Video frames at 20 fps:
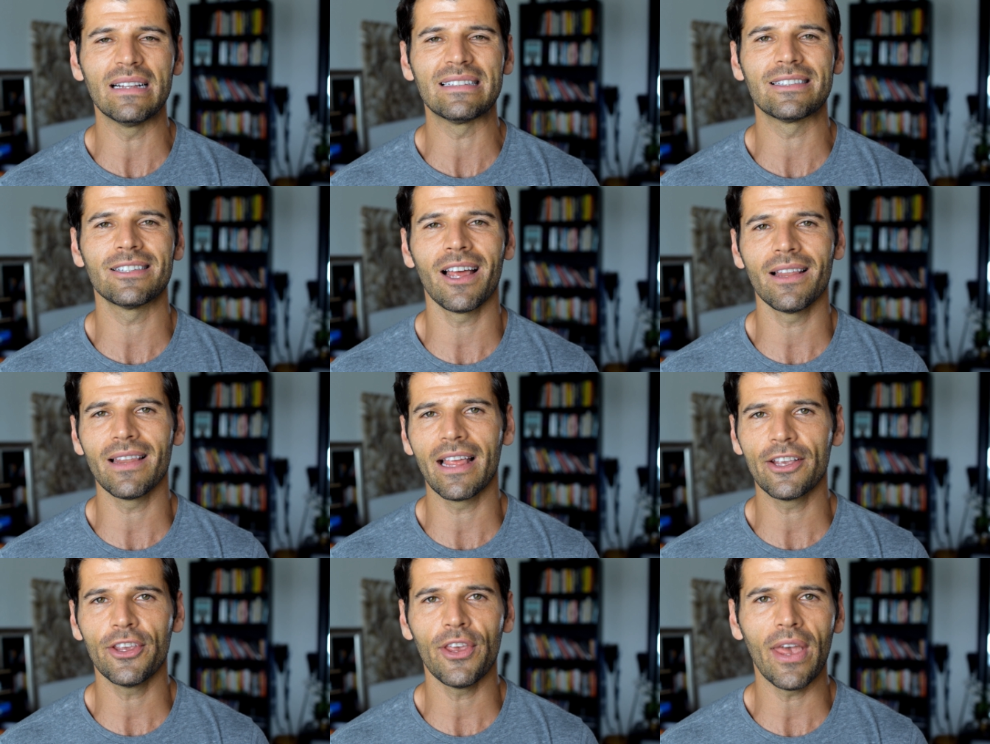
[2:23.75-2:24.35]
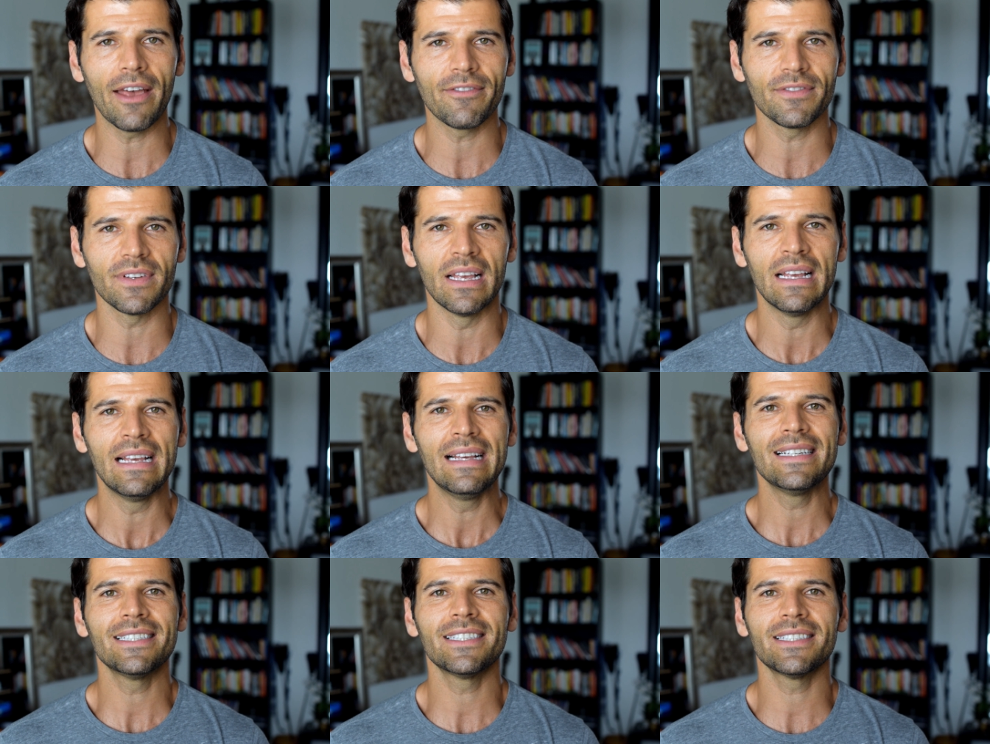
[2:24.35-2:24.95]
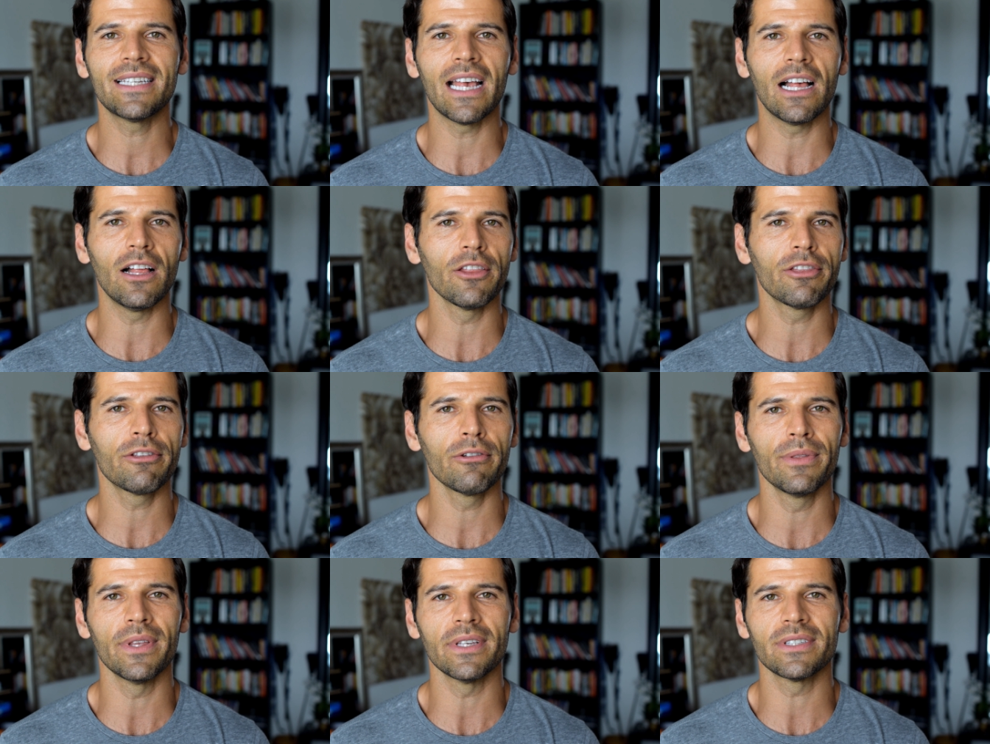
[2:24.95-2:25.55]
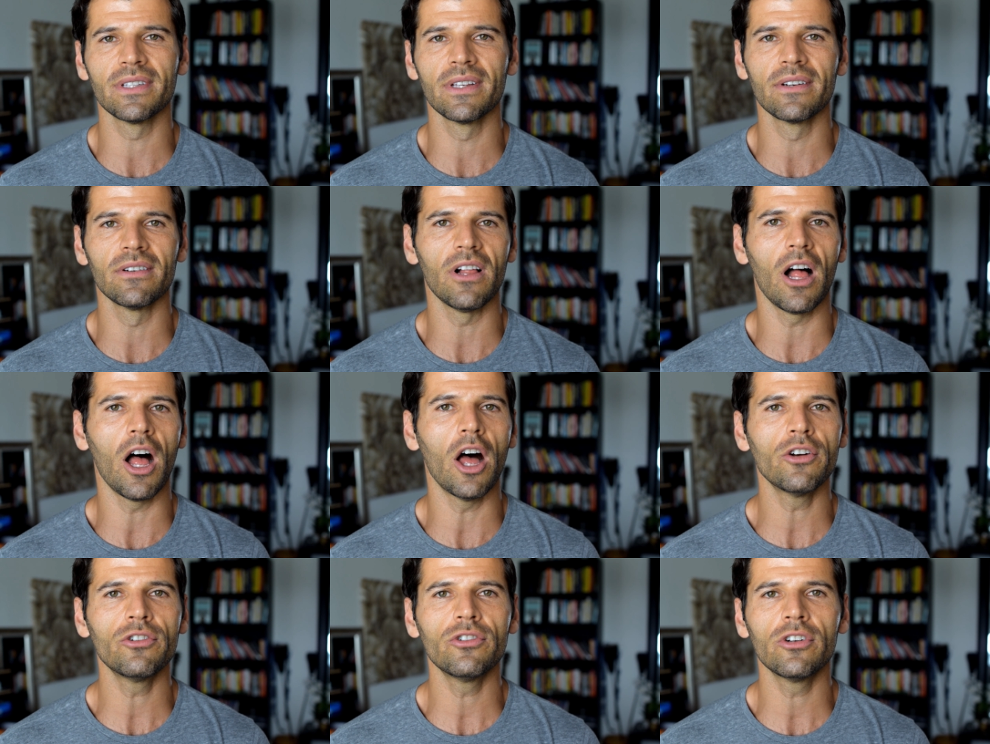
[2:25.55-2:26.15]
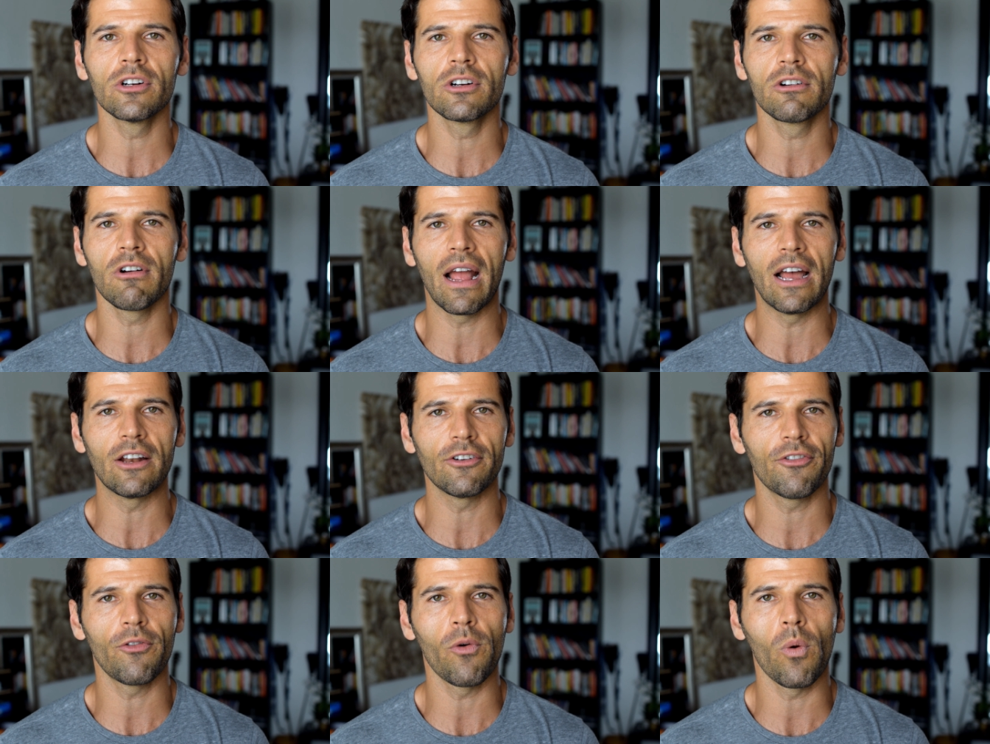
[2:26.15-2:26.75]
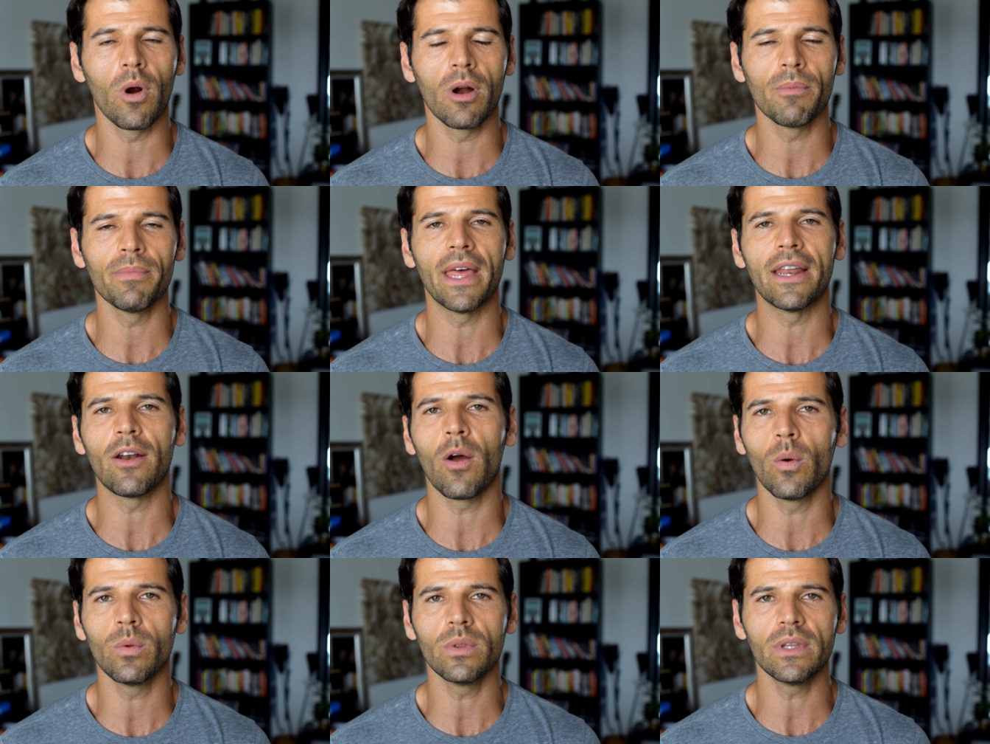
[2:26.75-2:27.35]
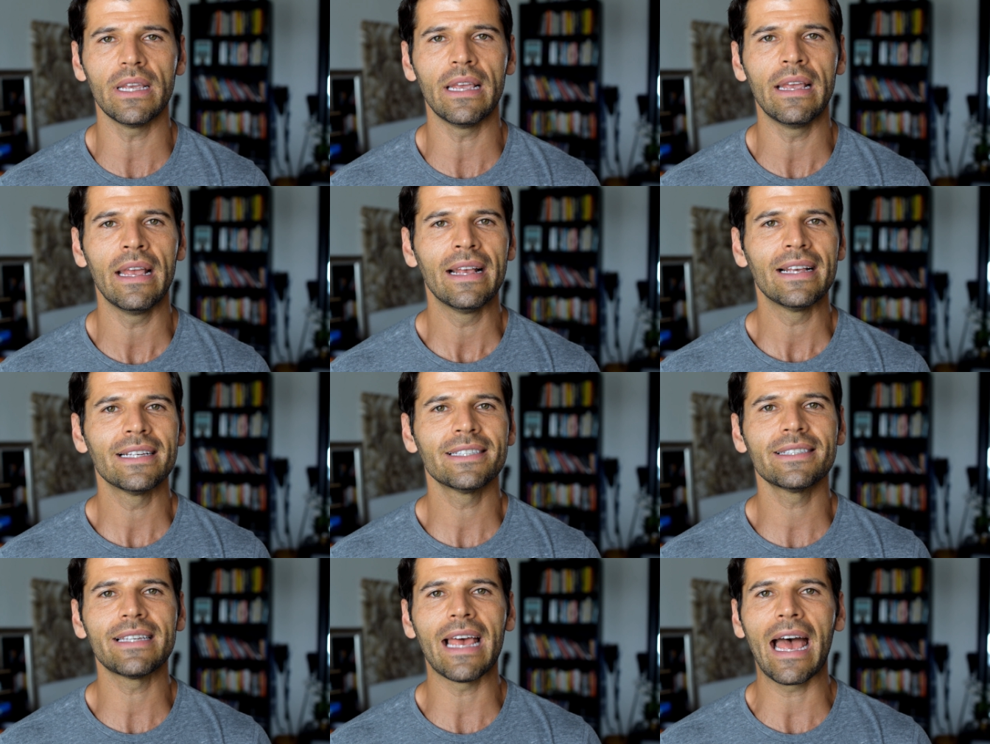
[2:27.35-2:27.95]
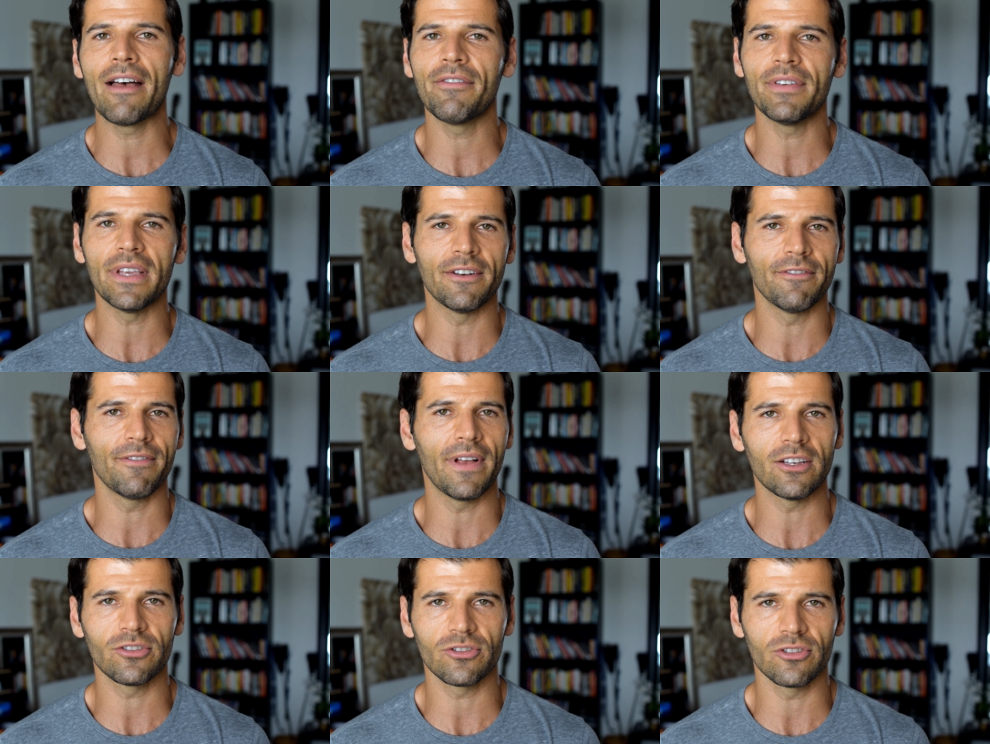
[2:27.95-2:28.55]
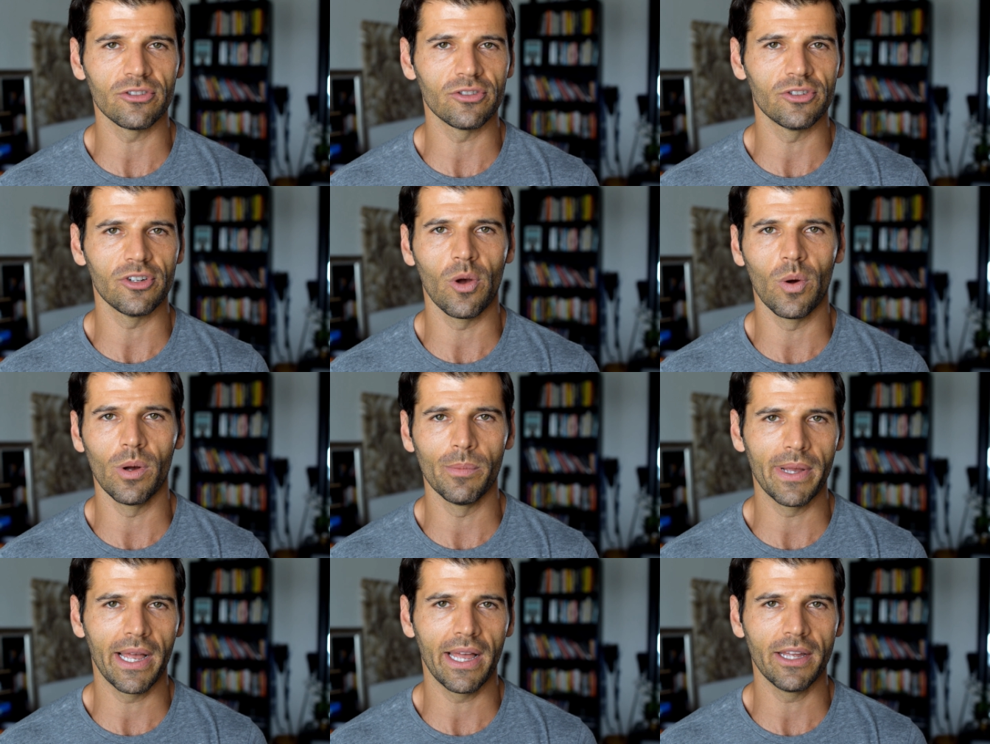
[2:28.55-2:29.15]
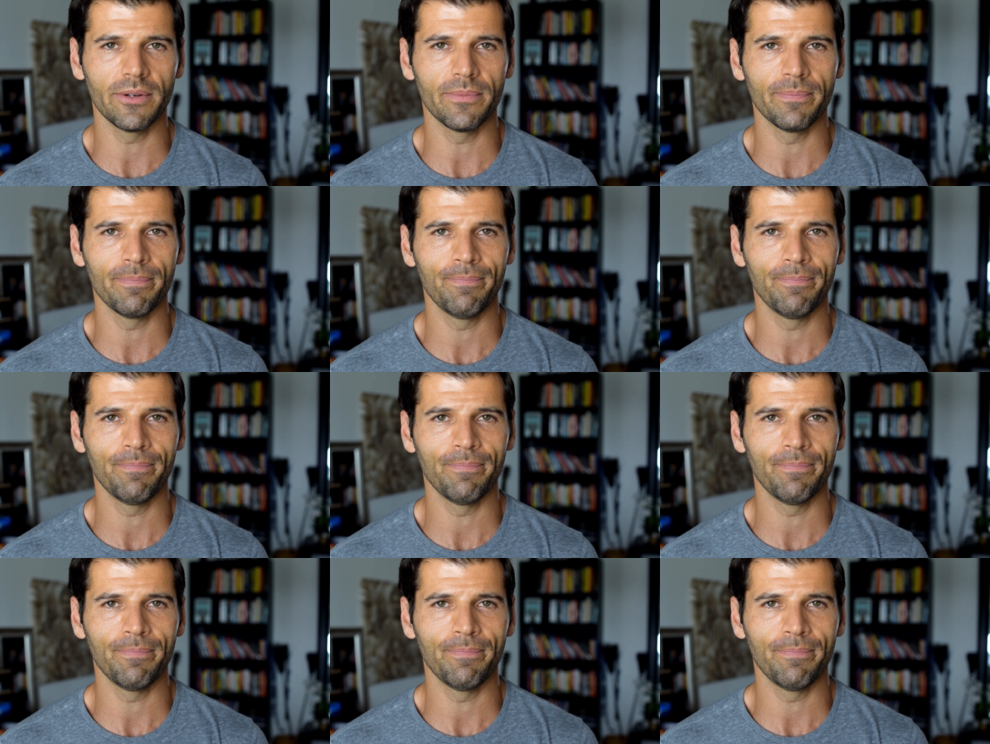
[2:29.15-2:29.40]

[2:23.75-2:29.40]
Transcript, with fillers: It's not like you have to sell through this little underground form that only savvy investors know about.